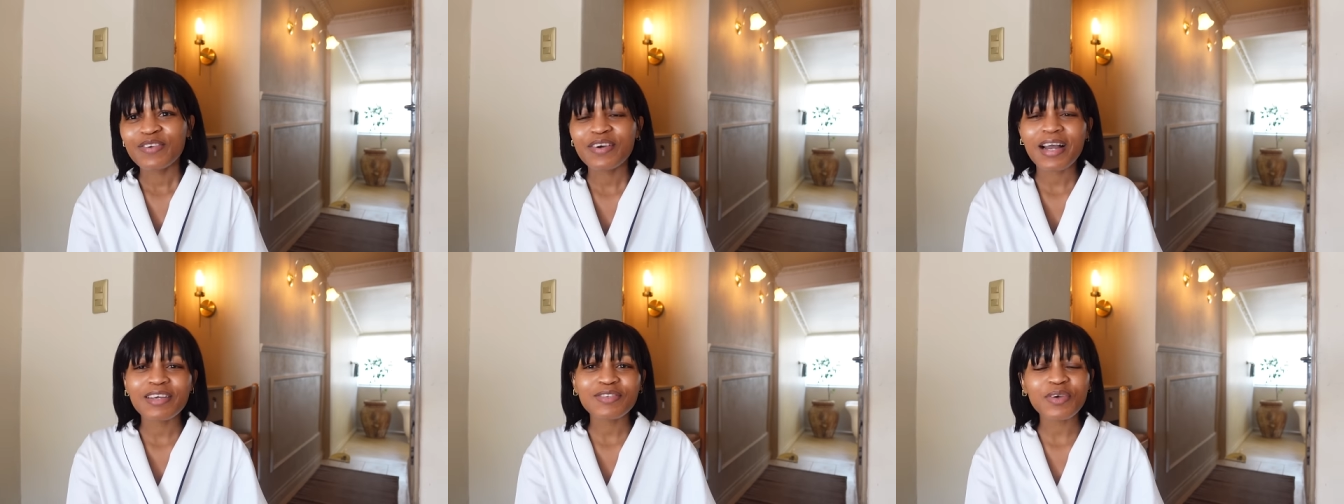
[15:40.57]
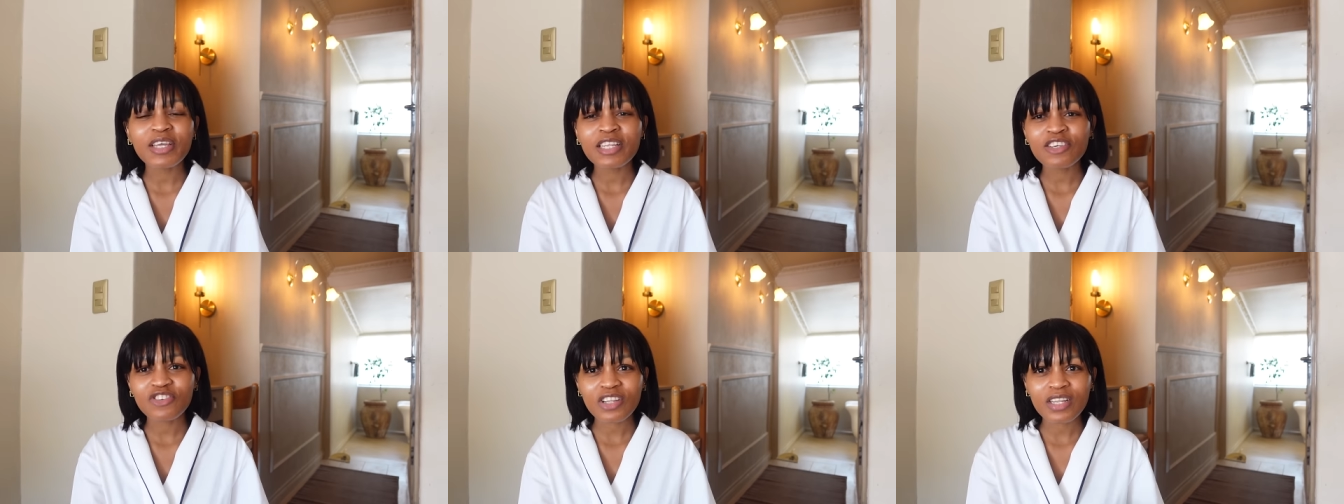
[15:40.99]
you guys so
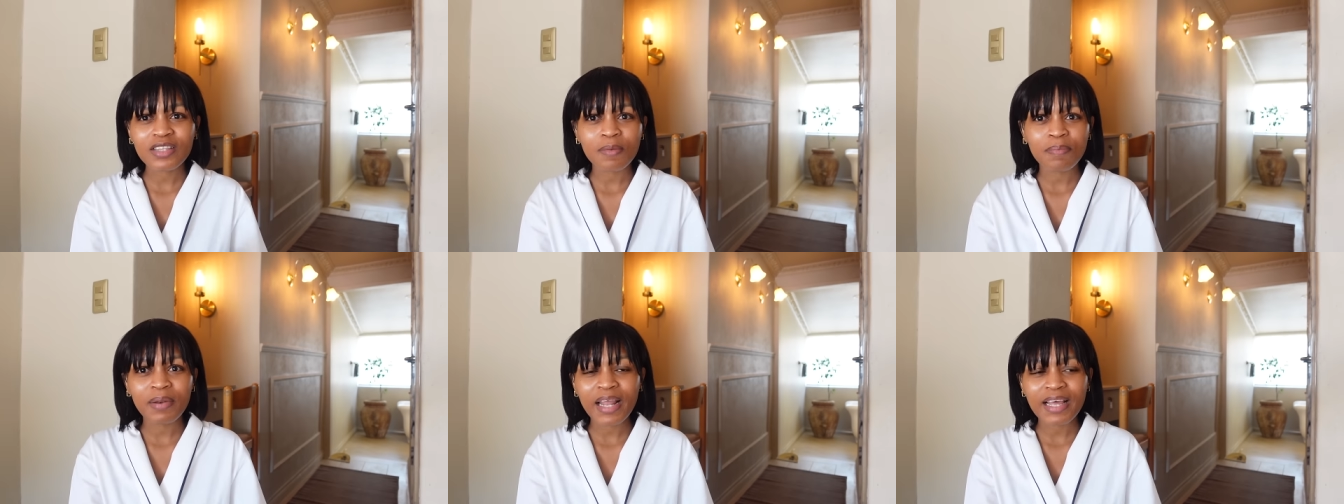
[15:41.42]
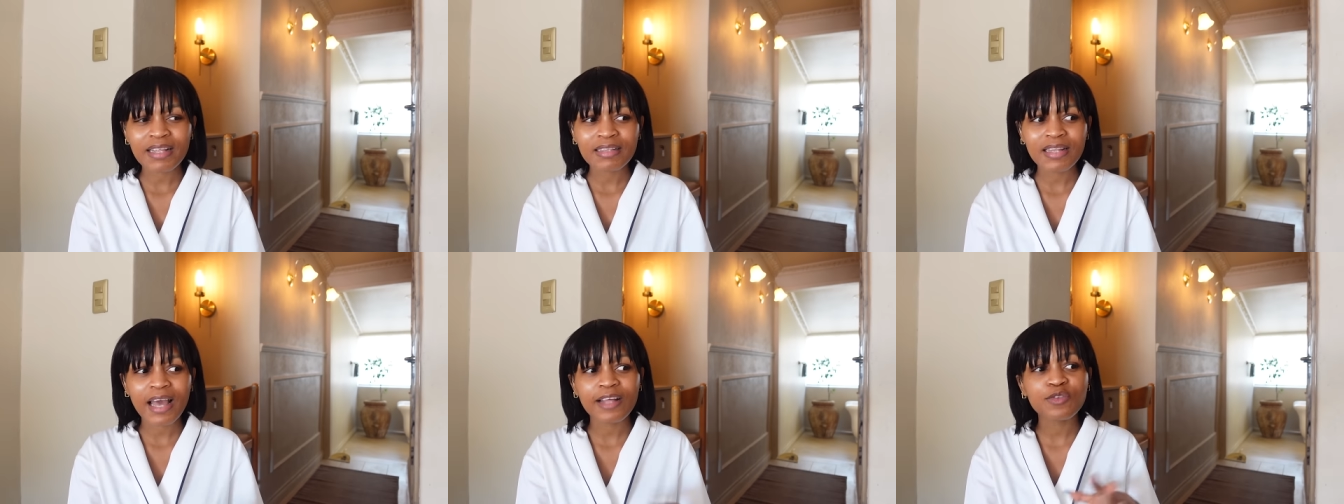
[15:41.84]
initially the
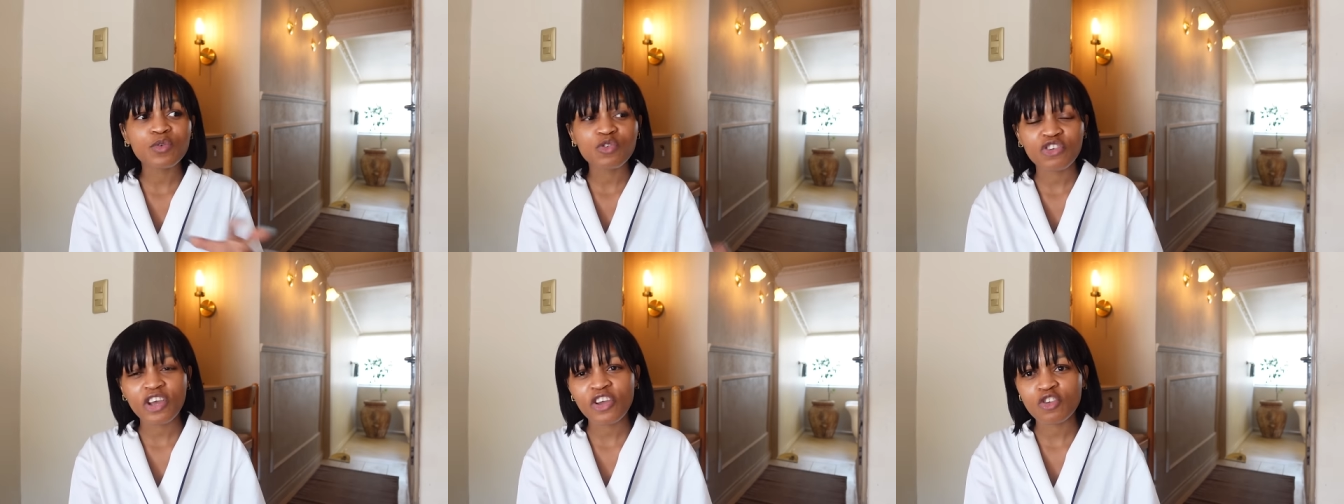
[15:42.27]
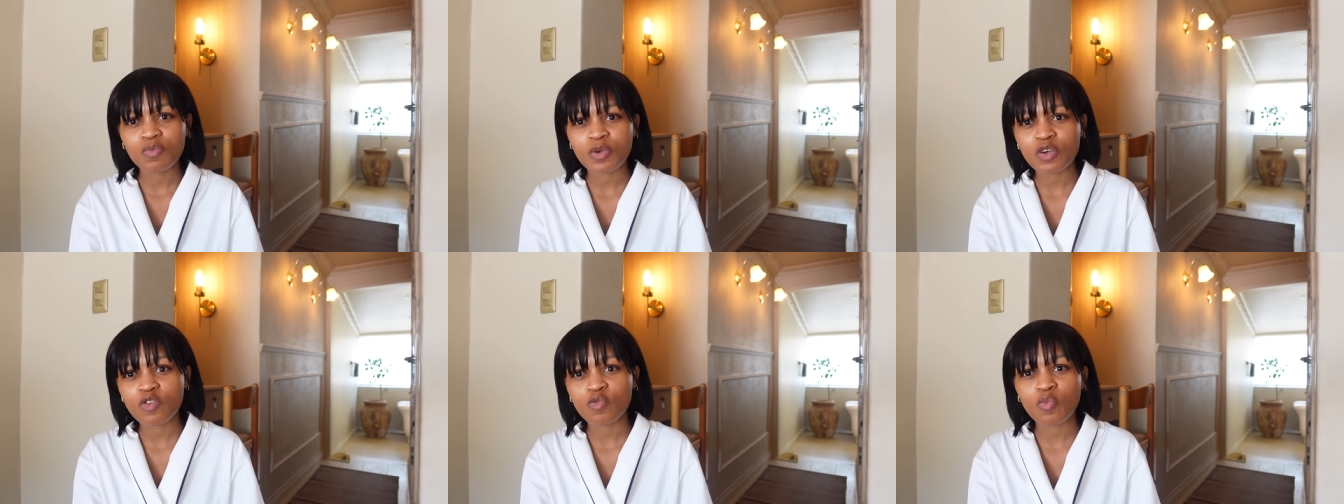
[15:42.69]
plan had to change
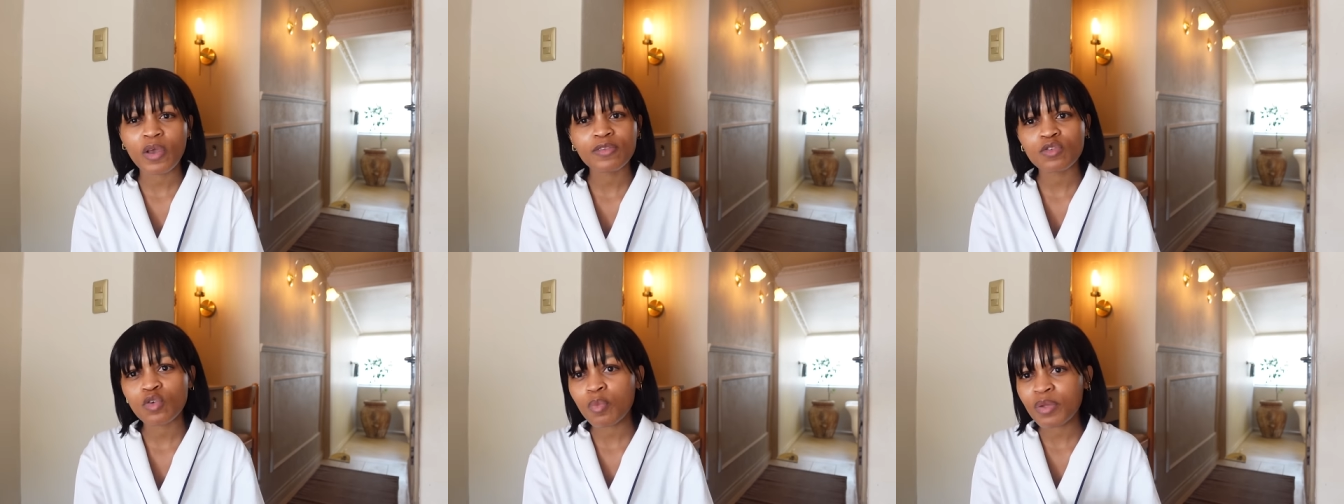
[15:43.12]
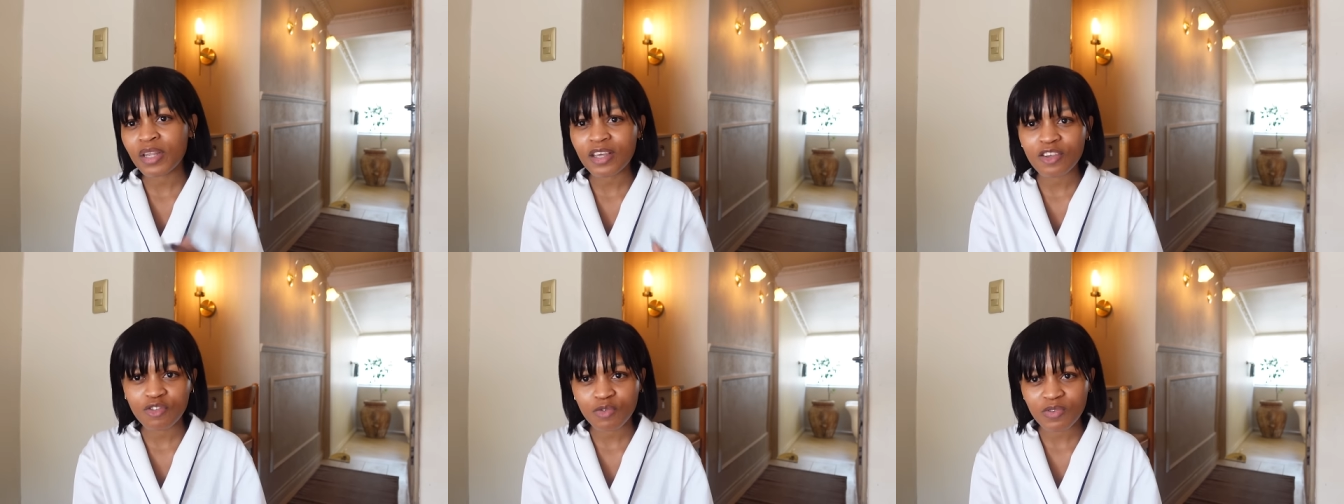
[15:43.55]
because we had so
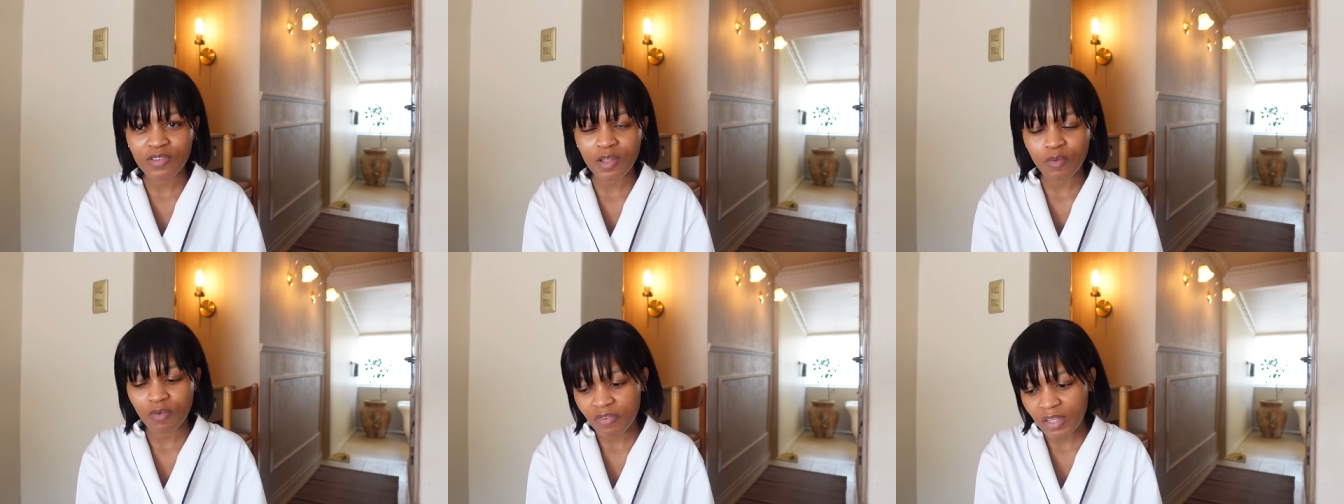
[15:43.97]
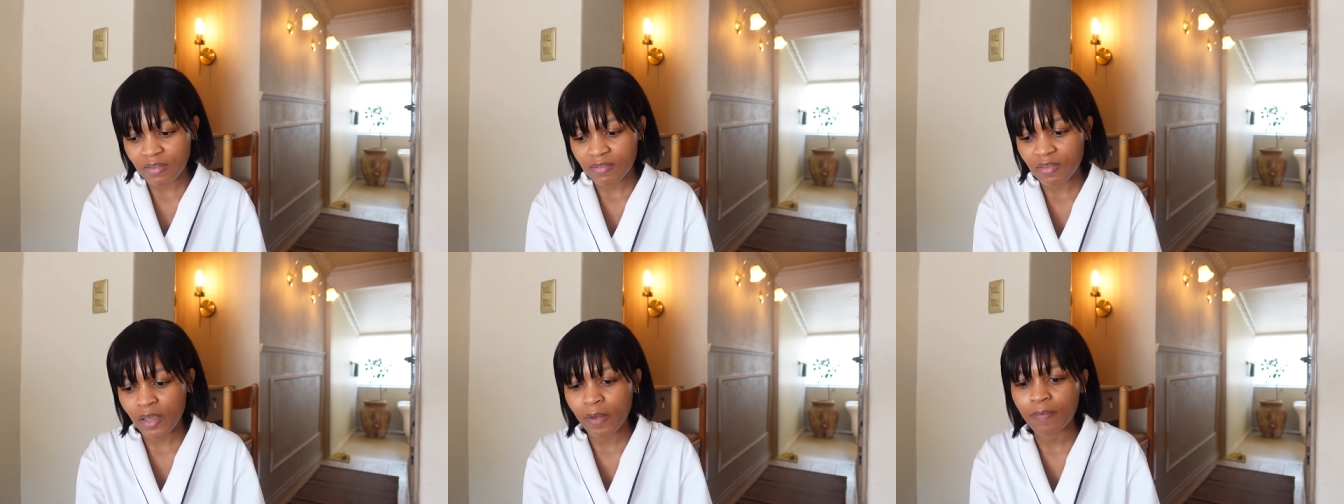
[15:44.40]
many issues that we
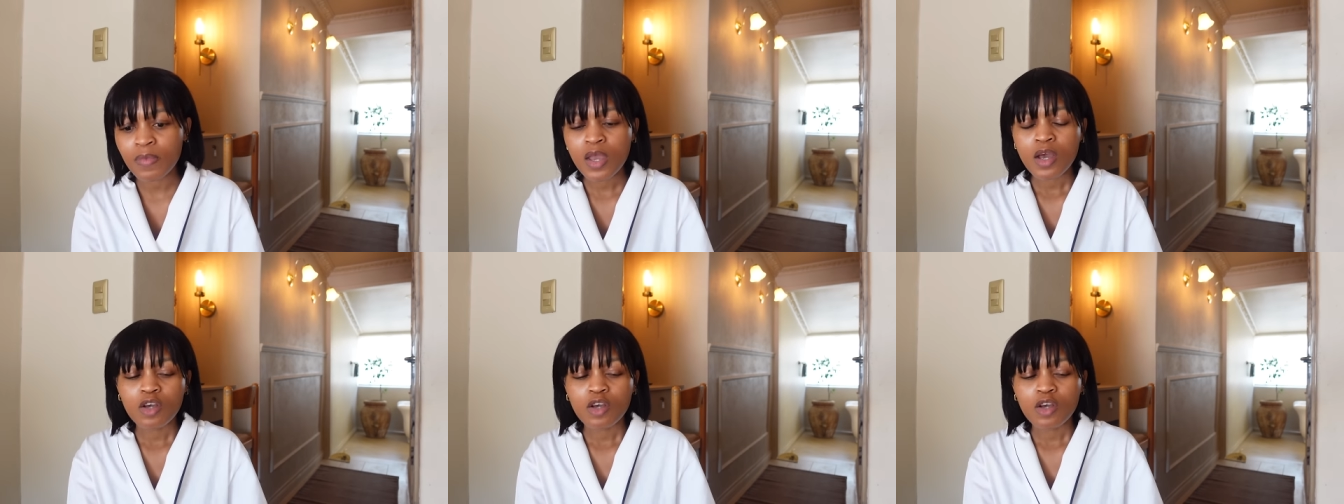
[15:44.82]
faced here